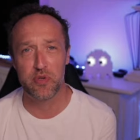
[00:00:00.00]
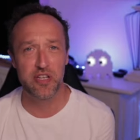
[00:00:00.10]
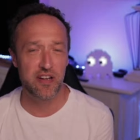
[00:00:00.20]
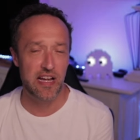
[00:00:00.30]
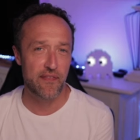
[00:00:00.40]
We
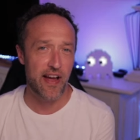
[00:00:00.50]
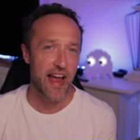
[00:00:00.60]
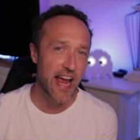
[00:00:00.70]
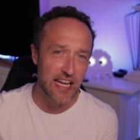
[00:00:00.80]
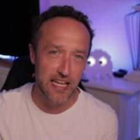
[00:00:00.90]
don't have
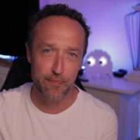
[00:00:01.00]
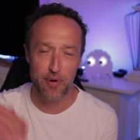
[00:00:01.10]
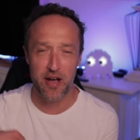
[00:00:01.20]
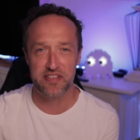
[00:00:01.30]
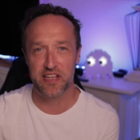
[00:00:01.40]
any
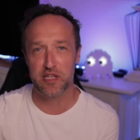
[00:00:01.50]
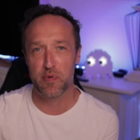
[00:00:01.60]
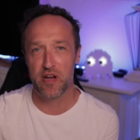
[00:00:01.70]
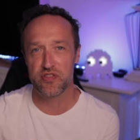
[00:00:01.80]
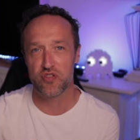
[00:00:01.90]
past
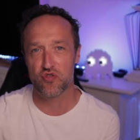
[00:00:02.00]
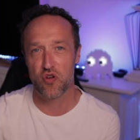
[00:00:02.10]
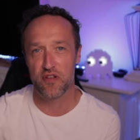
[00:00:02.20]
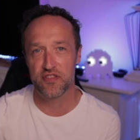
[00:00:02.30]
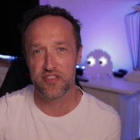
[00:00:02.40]
experience to
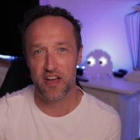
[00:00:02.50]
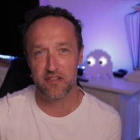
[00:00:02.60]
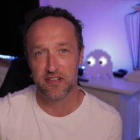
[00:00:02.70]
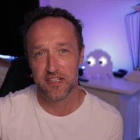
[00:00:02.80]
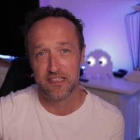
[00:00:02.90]
draw on, so